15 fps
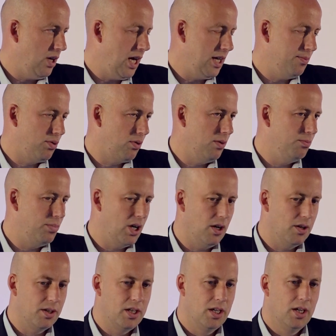April and
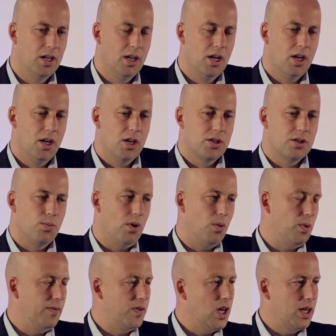beyond. So what
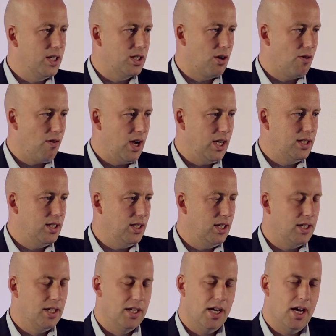we've done is created